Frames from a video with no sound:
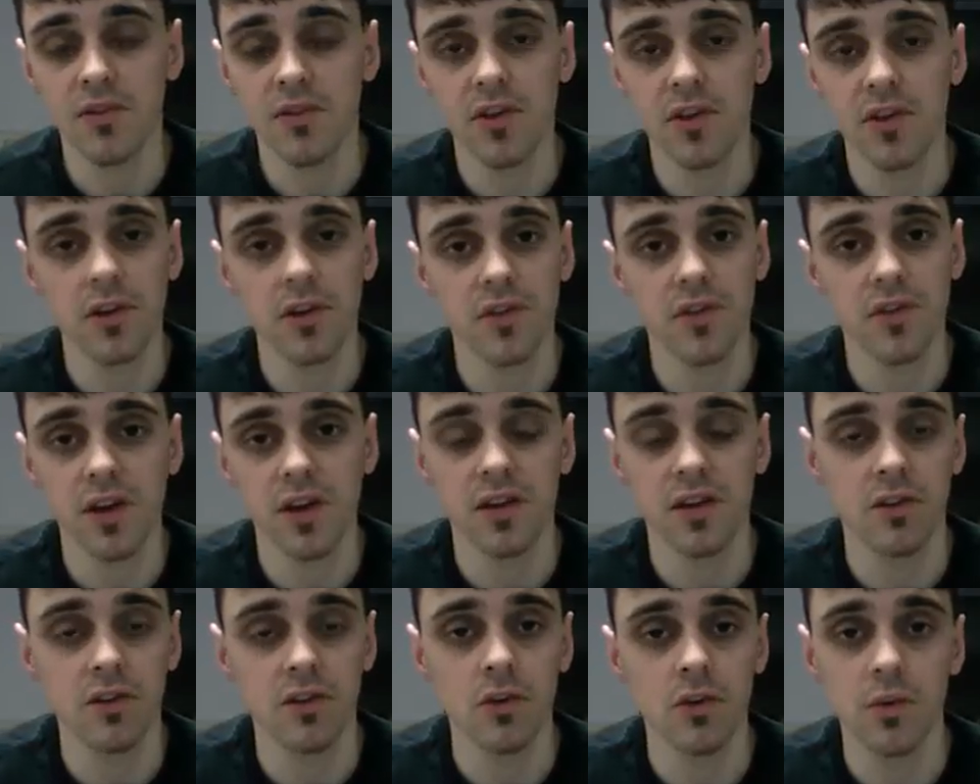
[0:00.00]
First thing I
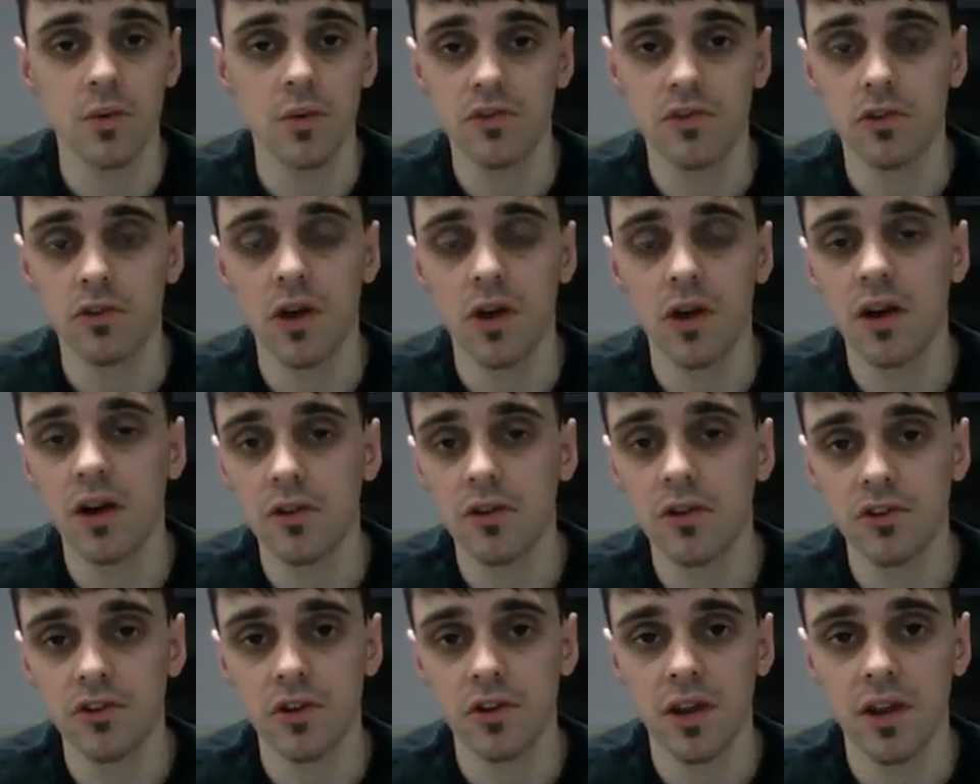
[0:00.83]
do, withdraw
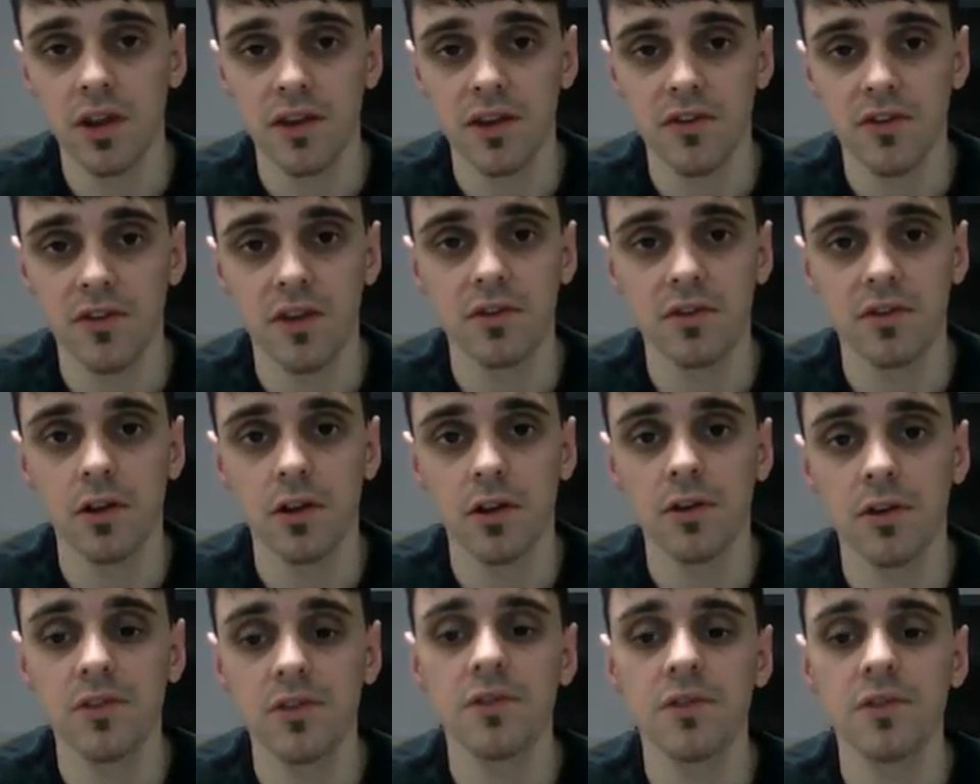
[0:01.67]

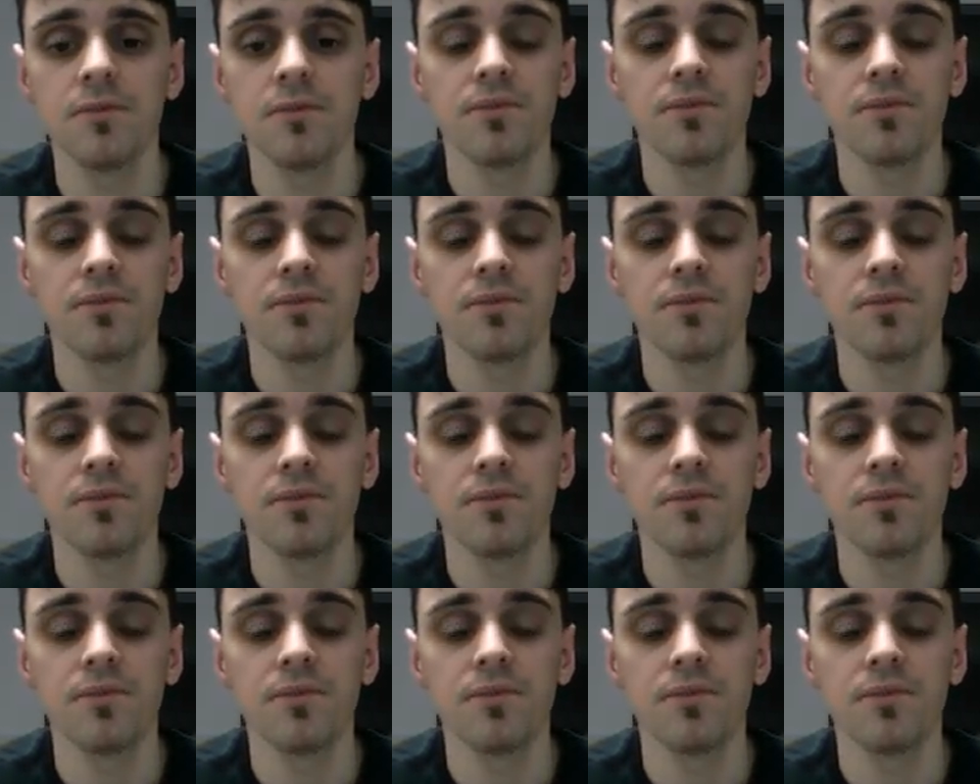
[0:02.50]
$195,